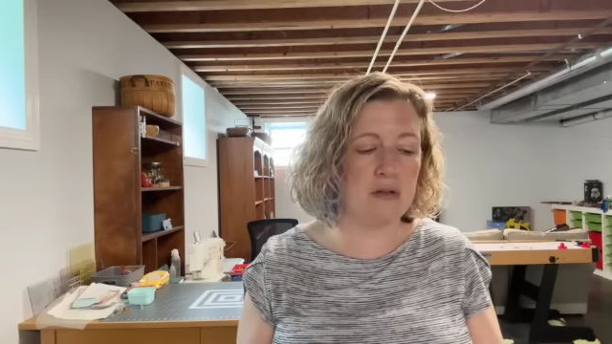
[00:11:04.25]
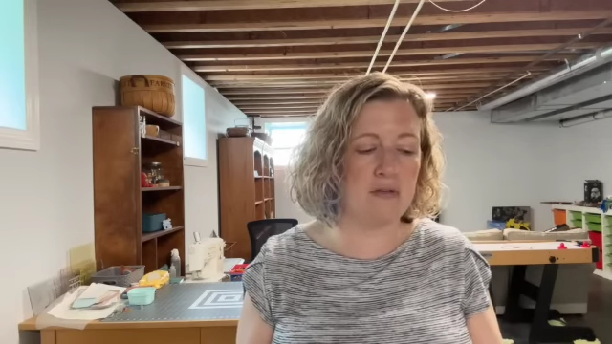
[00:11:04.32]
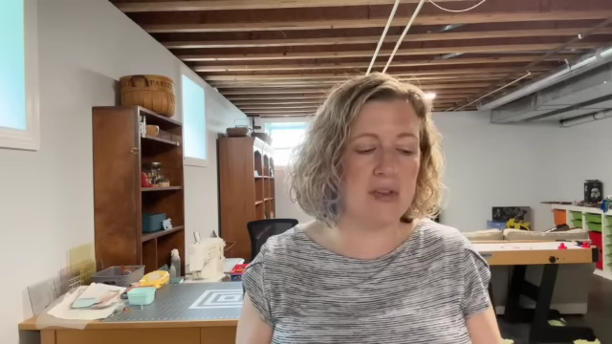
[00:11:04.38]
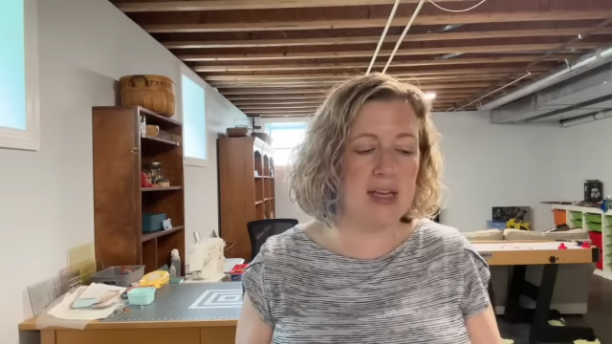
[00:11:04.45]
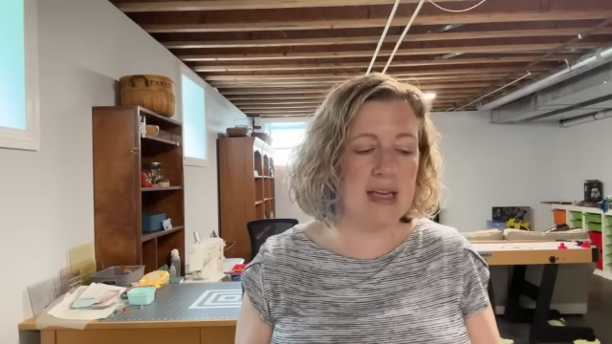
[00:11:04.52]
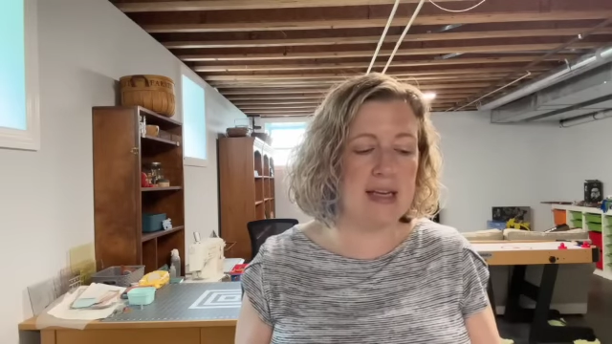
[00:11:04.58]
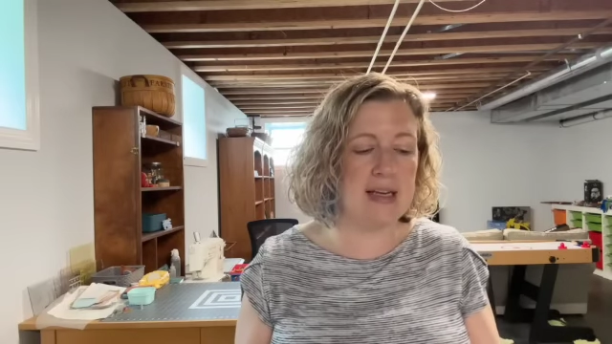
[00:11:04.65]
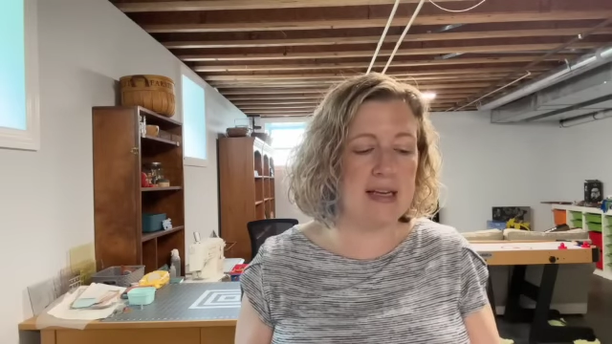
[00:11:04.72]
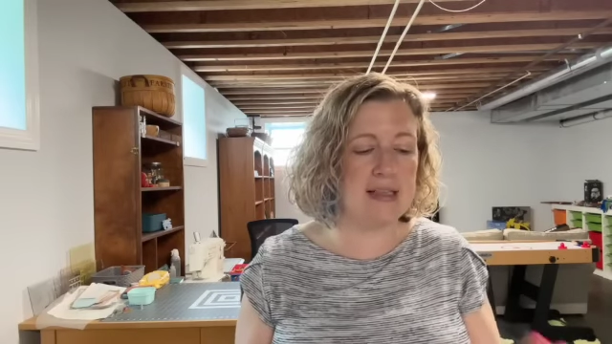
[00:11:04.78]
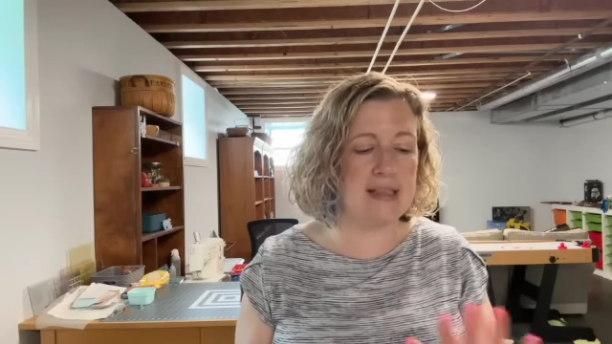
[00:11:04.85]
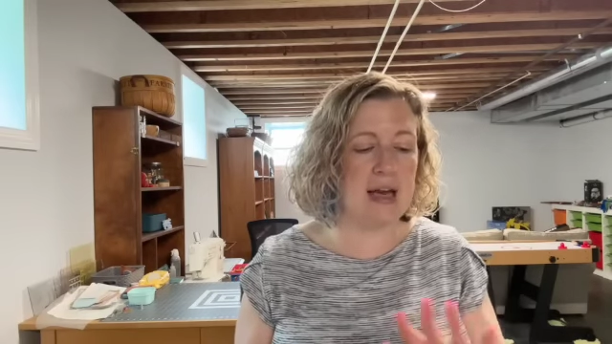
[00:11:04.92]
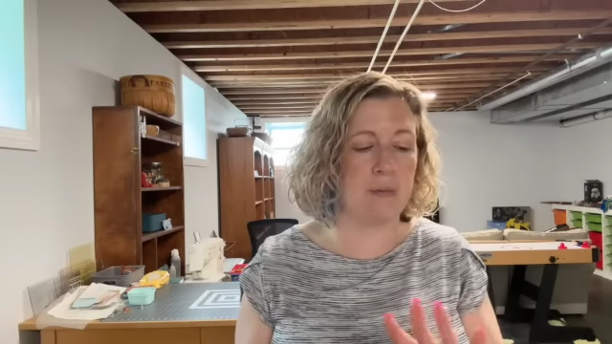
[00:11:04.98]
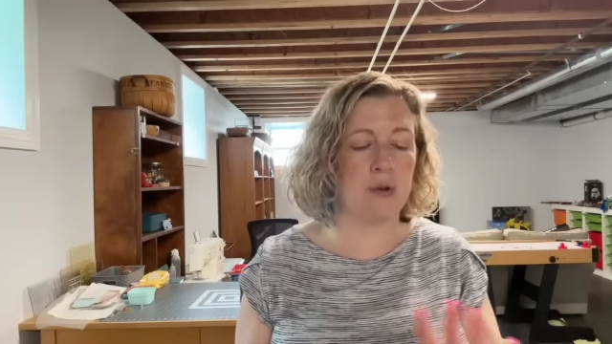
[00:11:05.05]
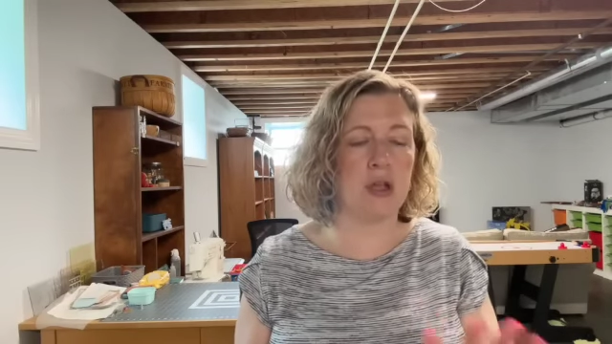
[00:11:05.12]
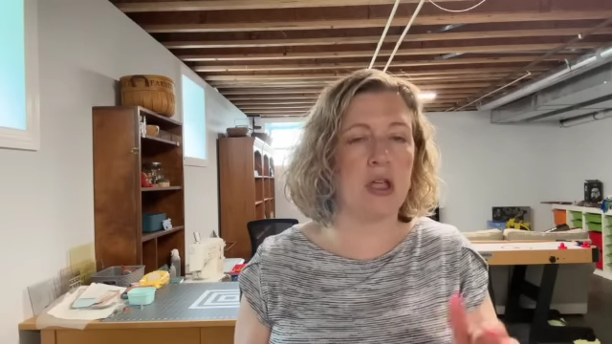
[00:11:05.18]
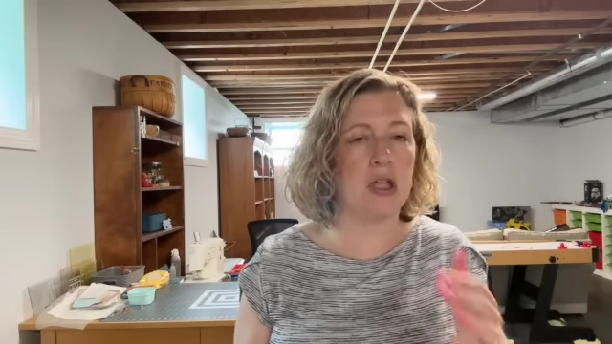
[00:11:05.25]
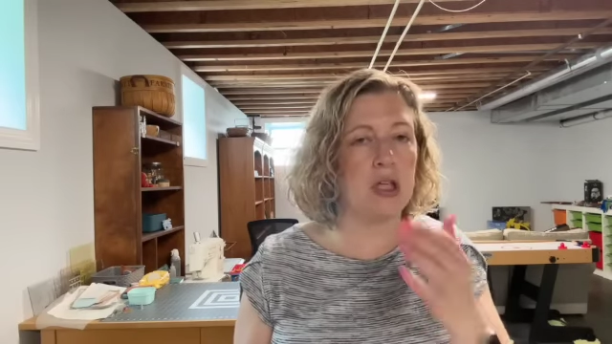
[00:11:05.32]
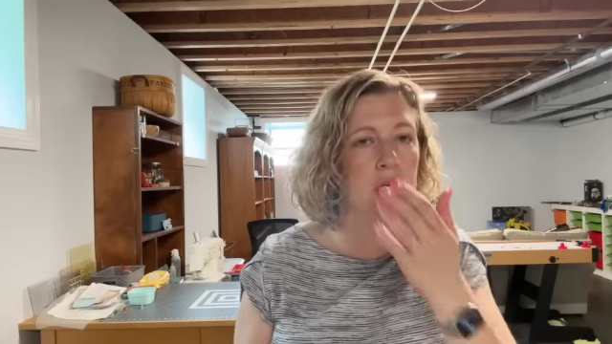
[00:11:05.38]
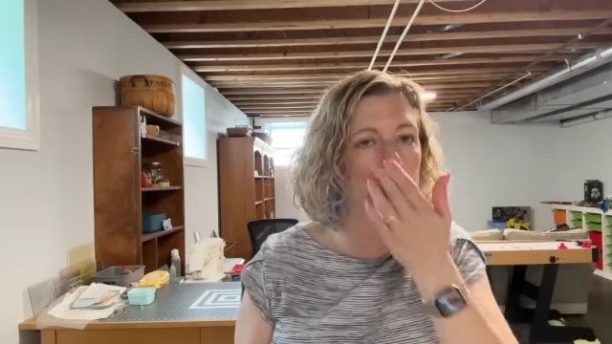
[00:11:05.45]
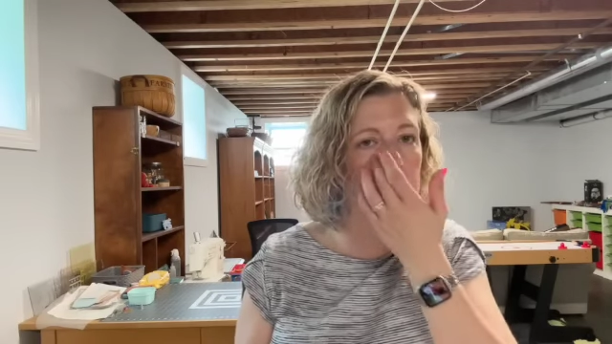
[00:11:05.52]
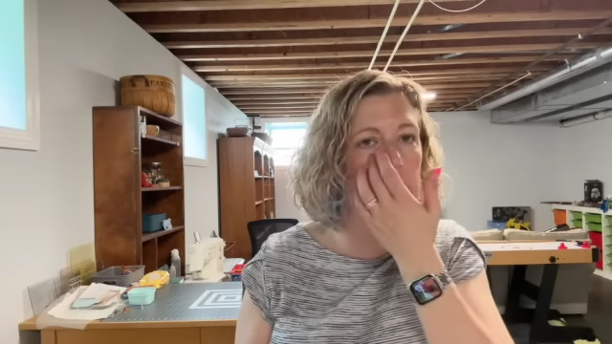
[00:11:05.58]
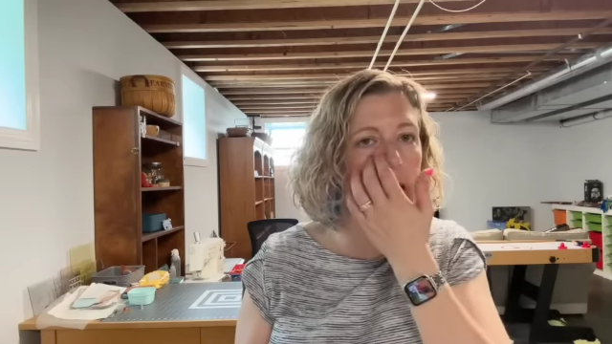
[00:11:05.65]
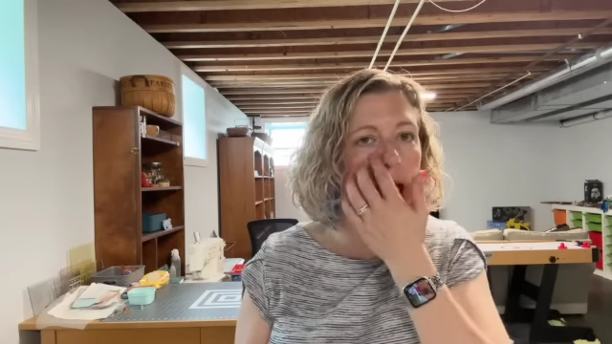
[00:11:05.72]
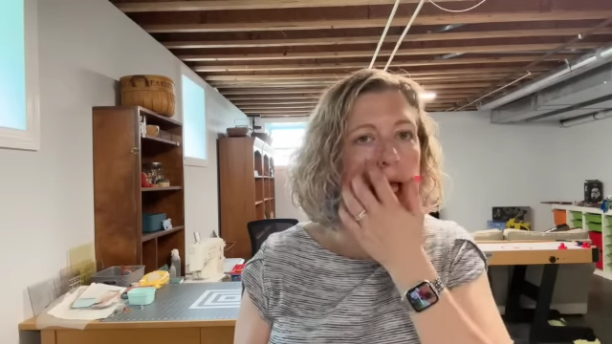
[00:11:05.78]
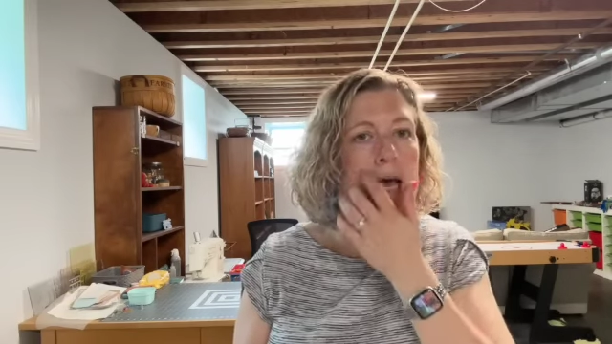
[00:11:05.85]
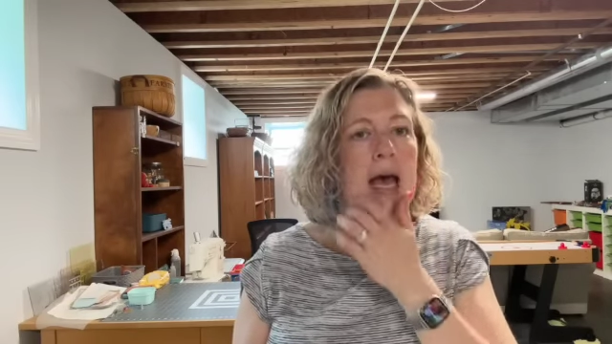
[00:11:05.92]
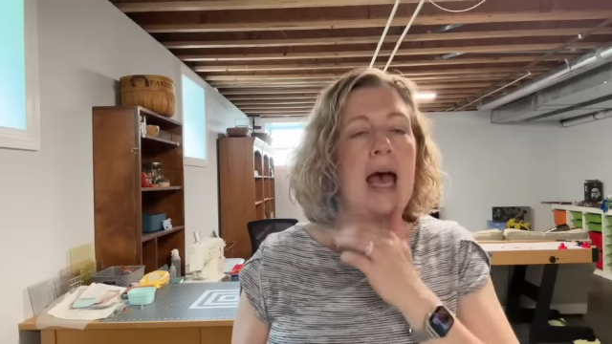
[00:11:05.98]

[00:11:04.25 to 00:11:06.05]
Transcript: of these that would look good.